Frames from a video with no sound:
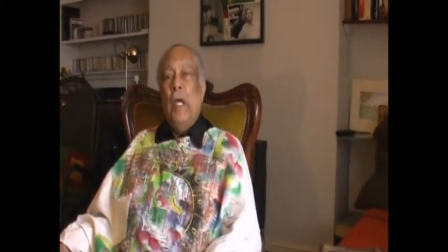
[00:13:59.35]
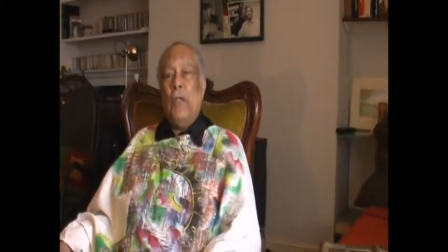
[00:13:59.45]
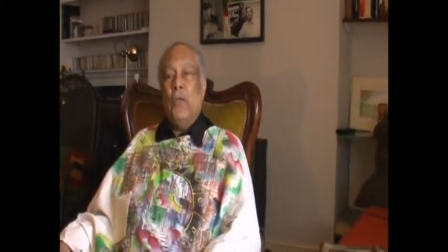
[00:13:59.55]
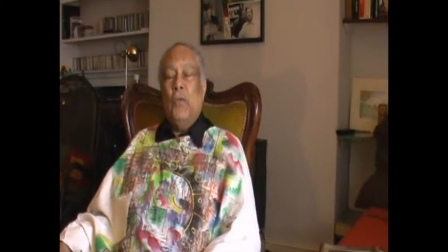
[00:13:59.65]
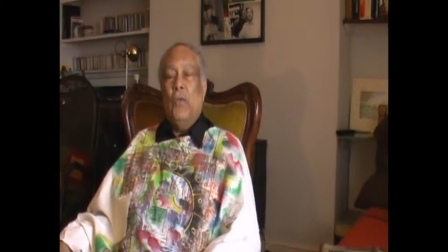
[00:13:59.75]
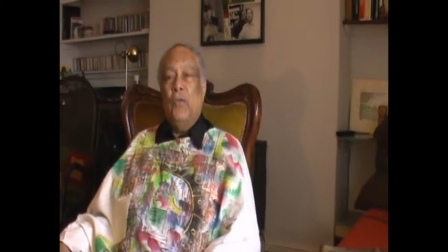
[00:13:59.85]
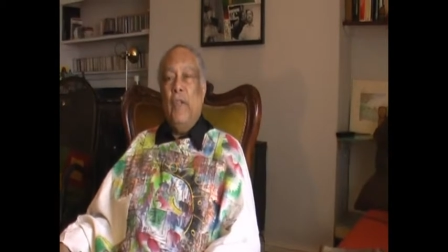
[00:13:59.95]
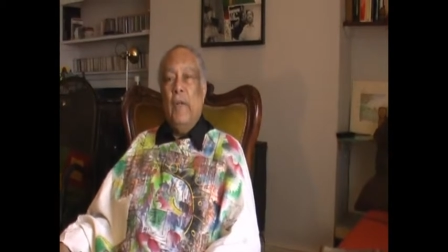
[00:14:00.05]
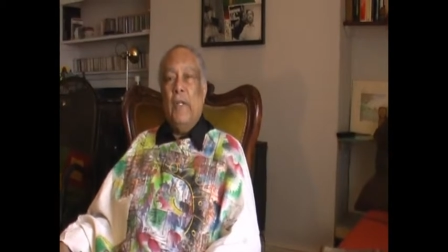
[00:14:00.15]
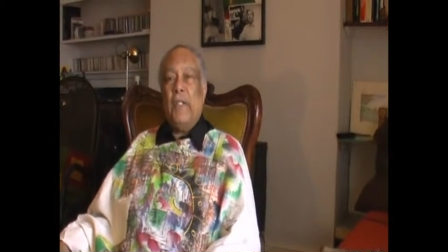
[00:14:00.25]
to do
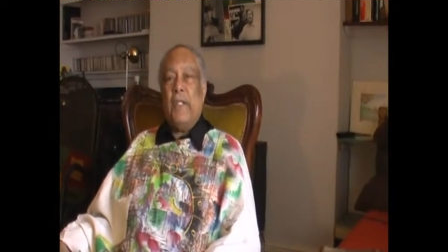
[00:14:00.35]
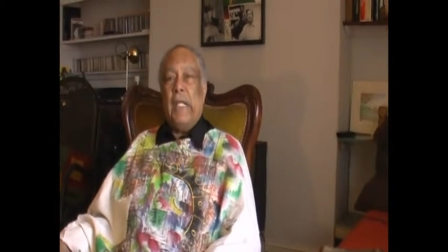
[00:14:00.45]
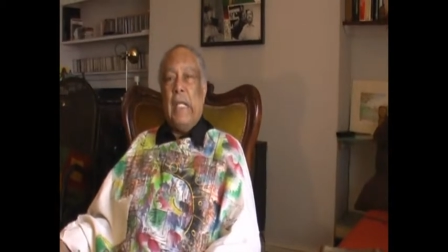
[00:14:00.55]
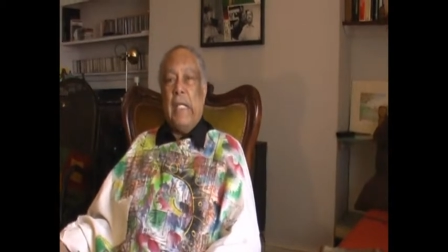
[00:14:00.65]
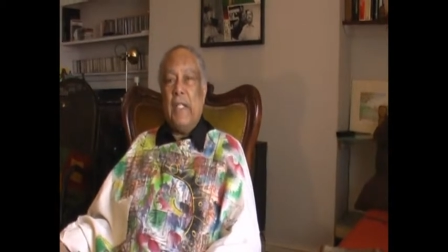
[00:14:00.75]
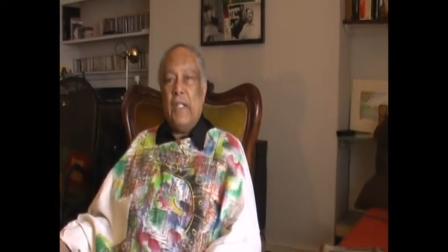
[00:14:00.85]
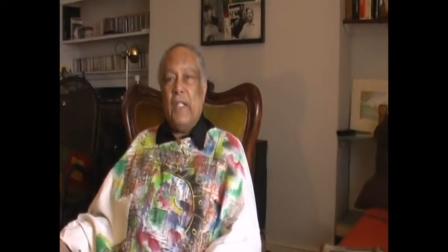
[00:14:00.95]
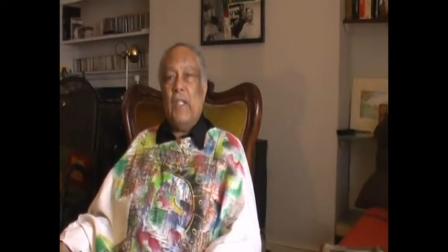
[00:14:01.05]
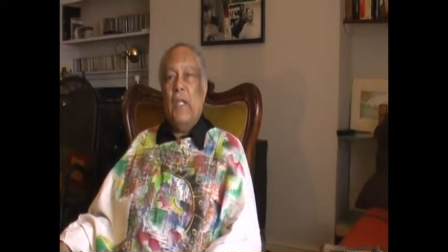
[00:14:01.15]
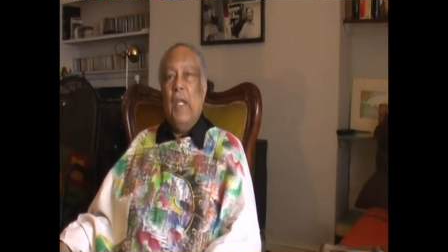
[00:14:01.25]
various
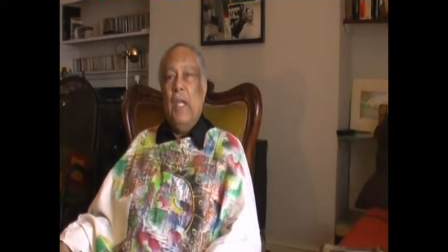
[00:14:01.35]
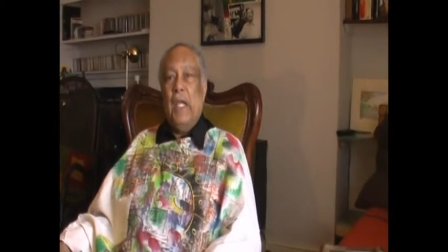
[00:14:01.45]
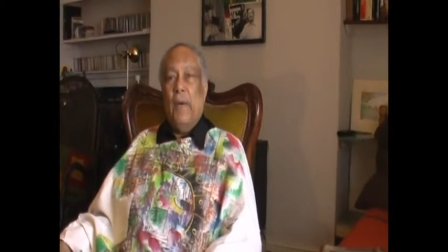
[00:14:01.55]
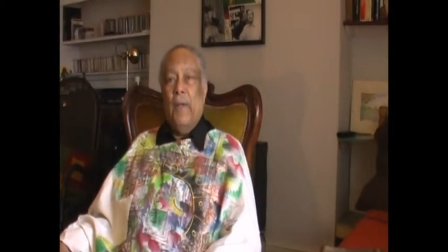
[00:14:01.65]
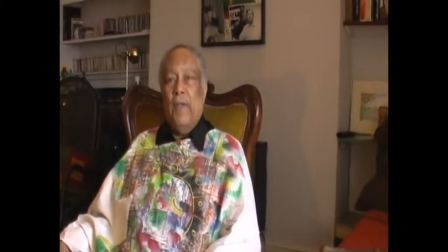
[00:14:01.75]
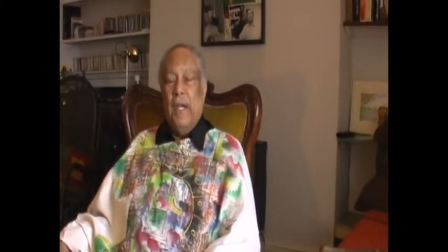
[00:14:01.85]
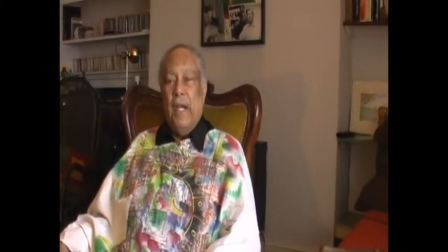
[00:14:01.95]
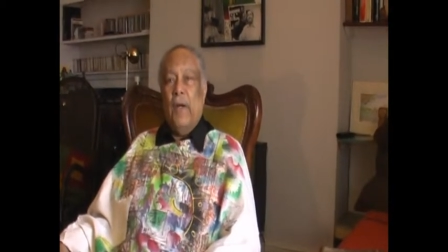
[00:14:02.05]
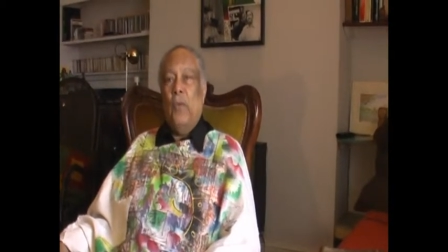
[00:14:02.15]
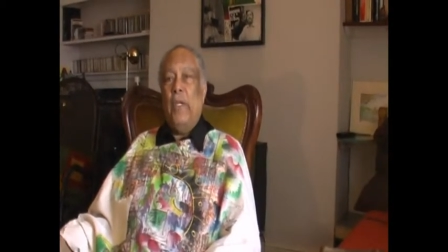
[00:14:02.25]
things here and
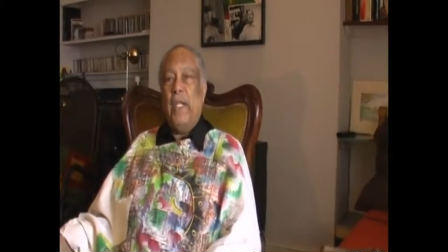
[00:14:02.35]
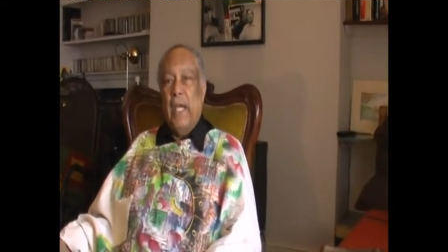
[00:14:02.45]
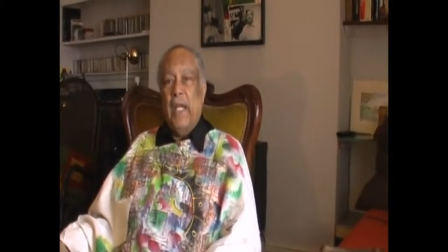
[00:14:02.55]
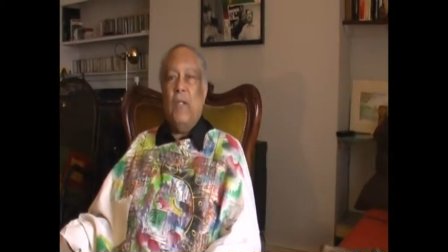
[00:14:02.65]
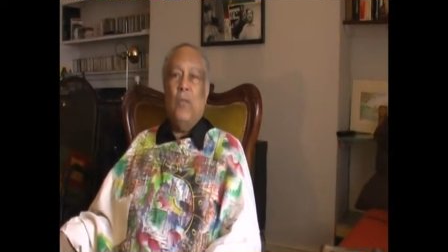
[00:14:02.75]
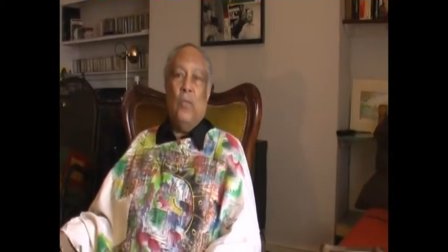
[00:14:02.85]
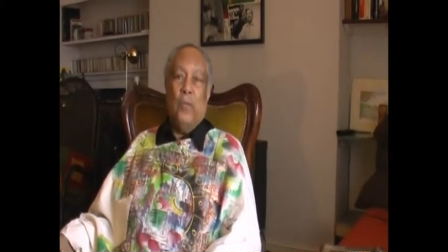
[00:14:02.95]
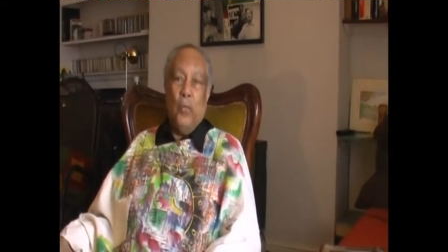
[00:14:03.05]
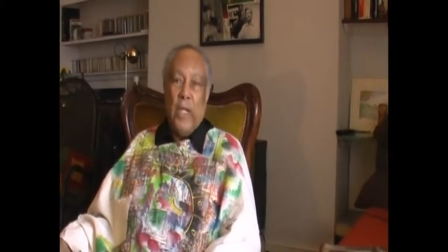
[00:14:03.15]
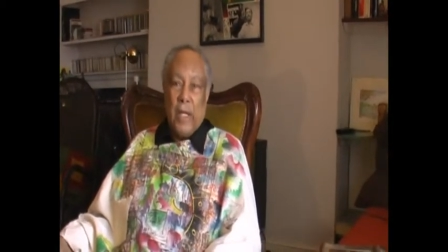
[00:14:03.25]
there, weekend,
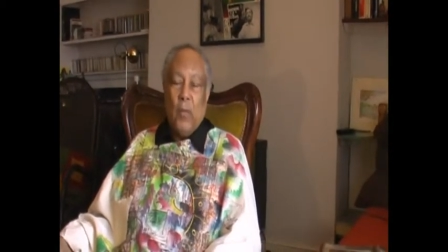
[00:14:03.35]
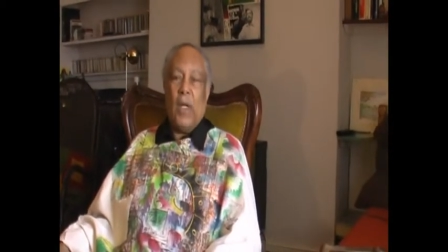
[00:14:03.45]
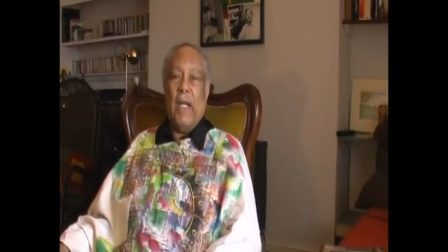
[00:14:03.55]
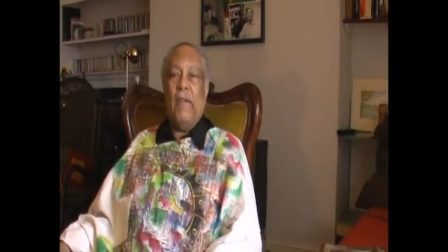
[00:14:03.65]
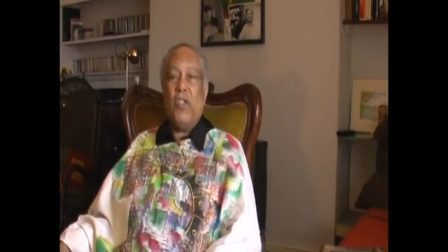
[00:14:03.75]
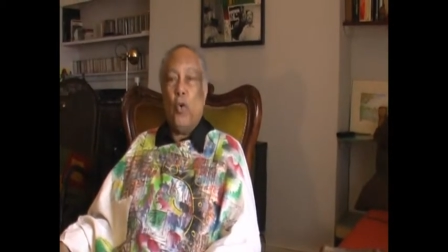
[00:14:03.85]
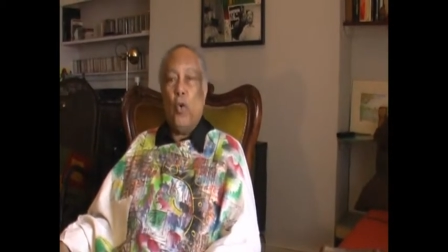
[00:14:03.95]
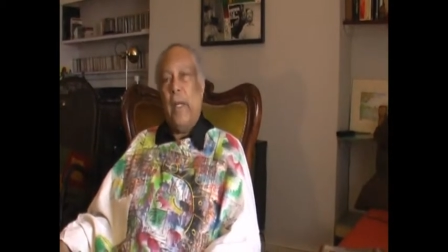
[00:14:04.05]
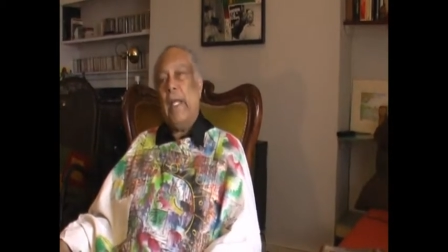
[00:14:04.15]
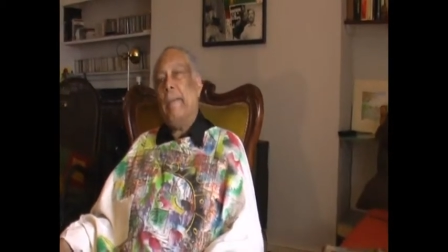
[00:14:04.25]
week, whatever,
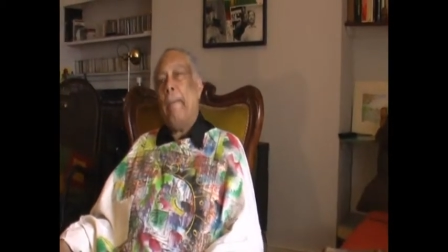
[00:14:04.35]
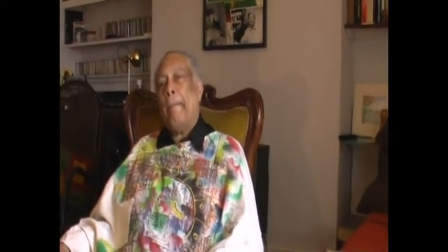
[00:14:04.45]
touring.